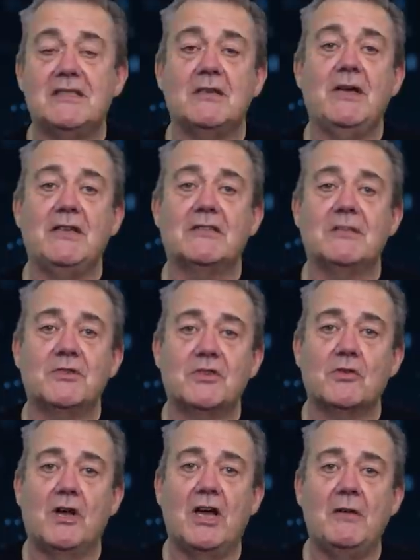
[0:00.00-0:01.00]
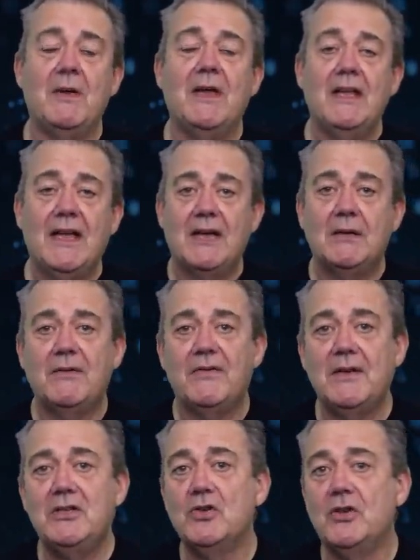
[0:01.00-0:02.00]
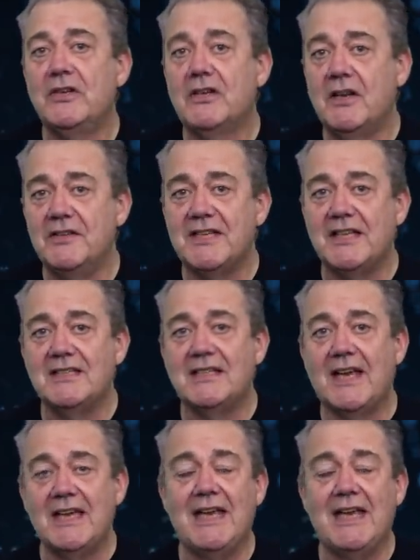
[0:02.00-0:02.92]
do hit subscribe. And if you enjoy the content today,